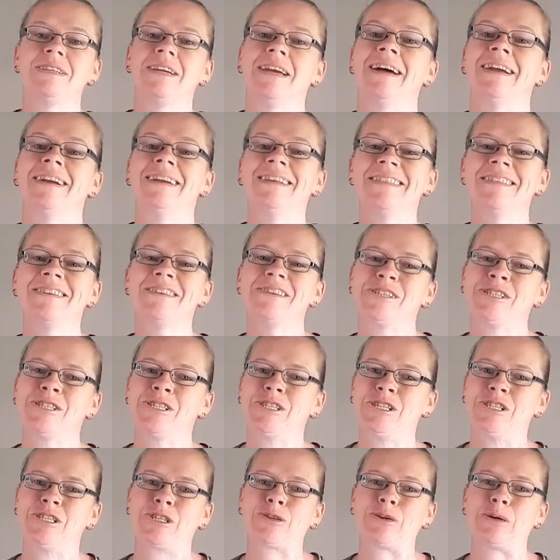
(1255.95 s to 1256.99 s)
down in this
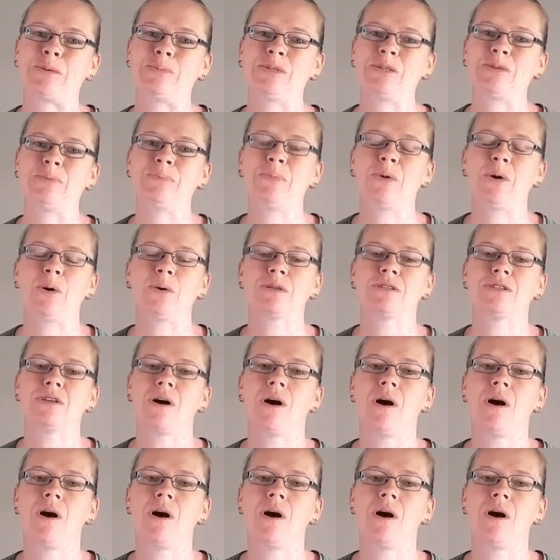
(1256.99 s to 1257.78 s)
description box.